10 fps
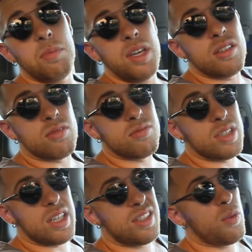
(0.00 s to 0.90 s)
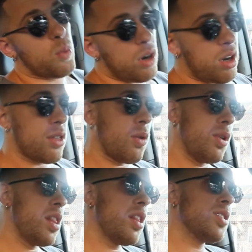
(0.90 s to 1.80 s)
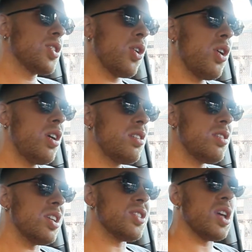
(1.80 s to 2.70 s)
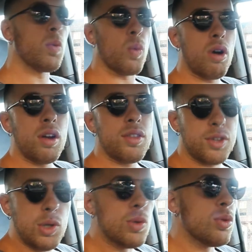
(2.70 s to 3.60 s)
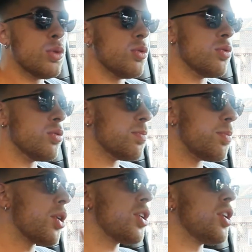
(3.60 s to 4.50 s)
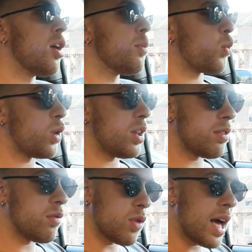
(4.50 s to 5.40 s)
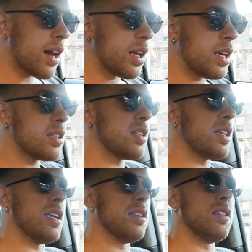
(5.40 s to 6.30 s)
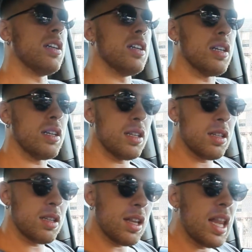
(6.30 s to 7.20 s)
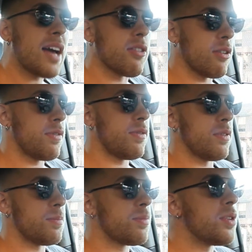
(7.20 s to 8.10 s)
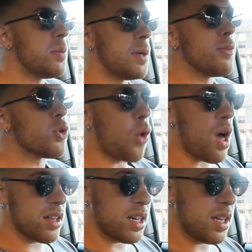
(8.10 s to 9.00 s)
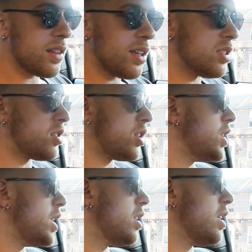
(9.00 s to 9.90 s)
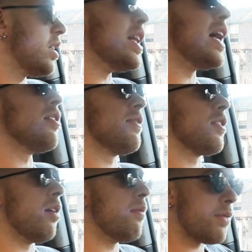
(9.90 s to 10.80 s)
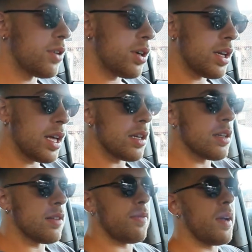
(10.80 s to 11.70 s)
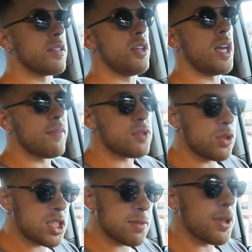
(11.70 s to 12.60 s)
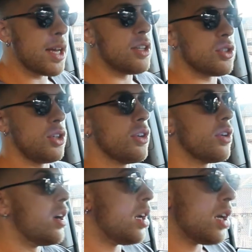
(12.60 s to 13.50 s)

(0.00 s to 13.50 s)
me, is it worth owning this car? Is it worth you putting up with rattling and the lack of premium quality in the interior and lack of comfort, and the fact that you have to explain it to your